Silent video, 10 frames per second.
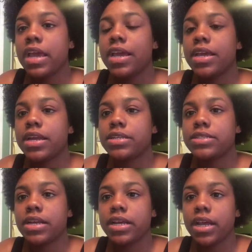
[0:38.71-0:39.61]
and I
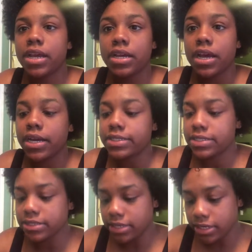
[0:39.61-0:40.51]
decided, hey, I
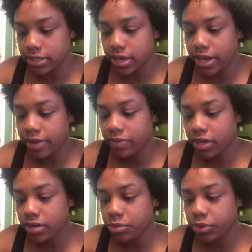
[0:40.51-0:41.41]
did not, I have
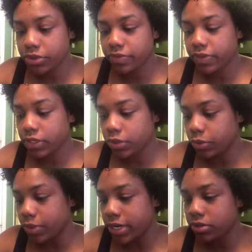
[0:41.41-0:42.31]
not uploaded a video in
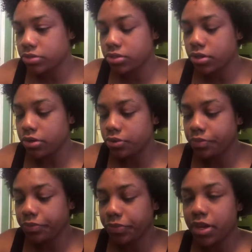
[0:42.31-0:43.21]
a while, so
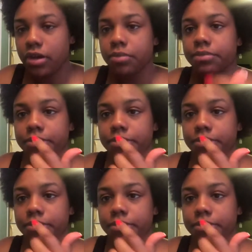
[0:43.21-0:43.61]
um,